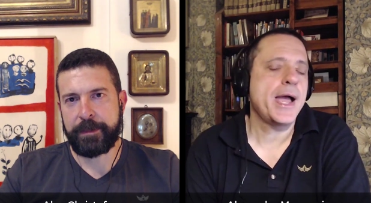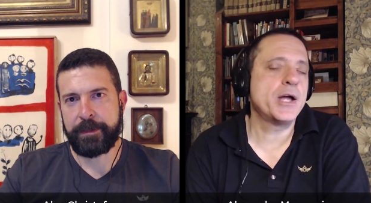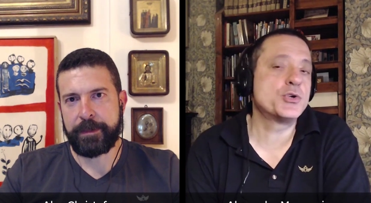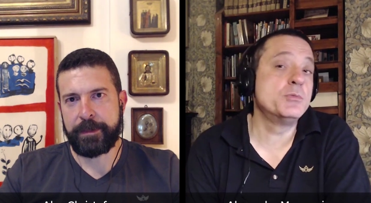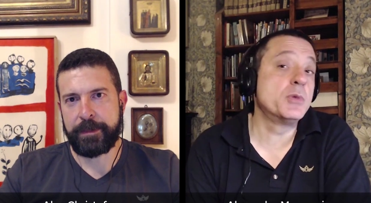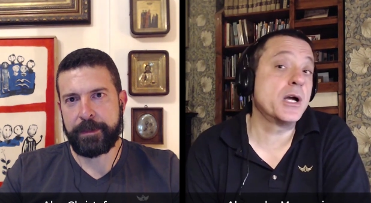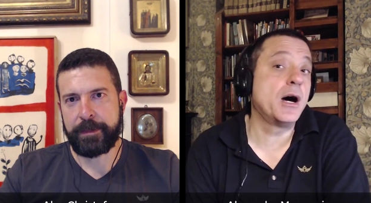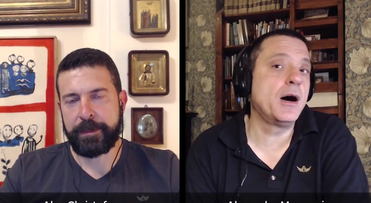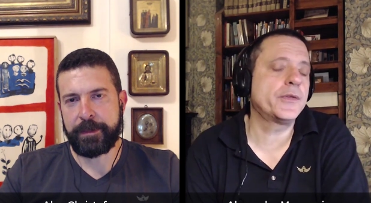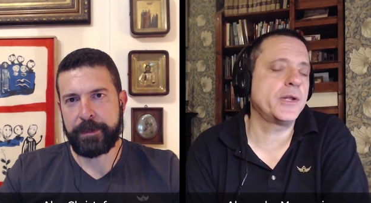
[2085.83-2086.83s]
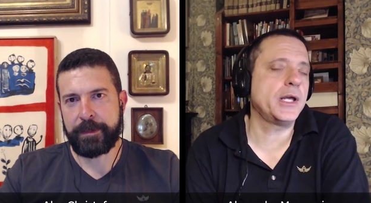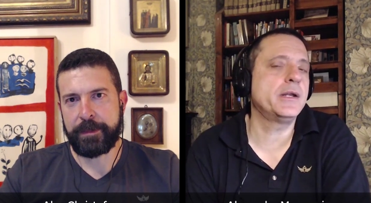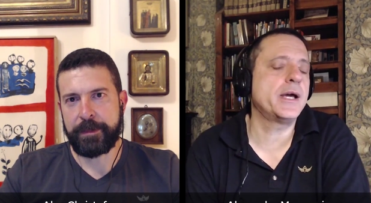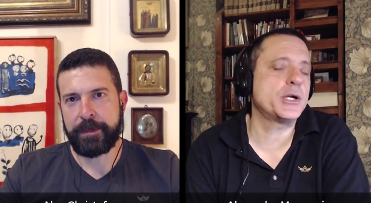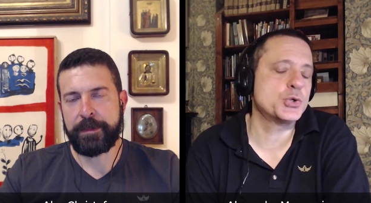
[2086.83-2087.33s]
Speaker 1: Andrew McCarthy in
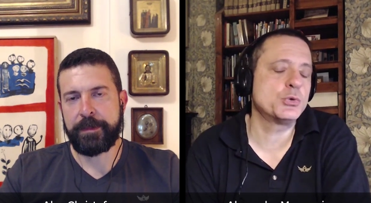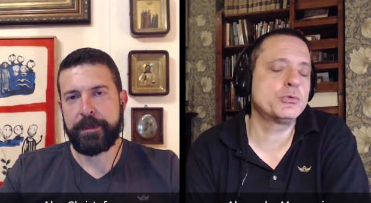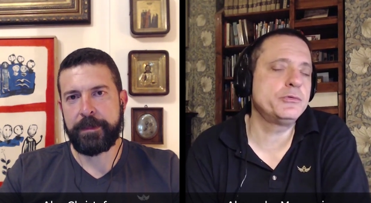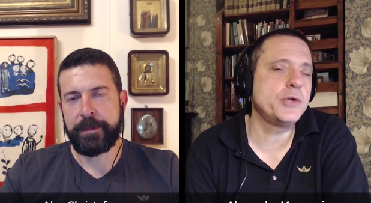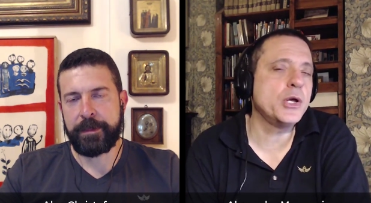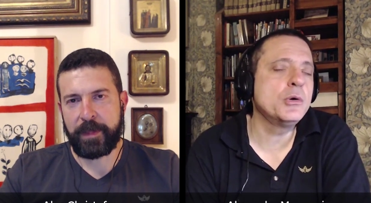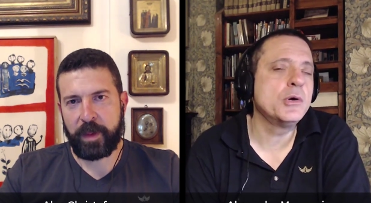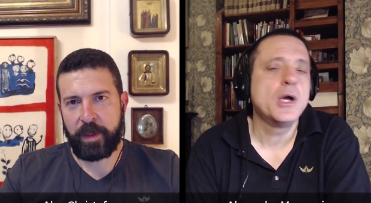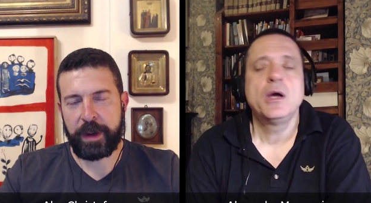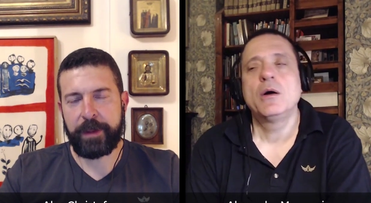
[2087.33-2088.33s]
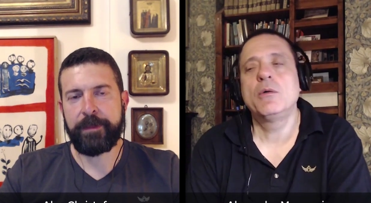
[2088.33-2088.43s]
National Review. Right.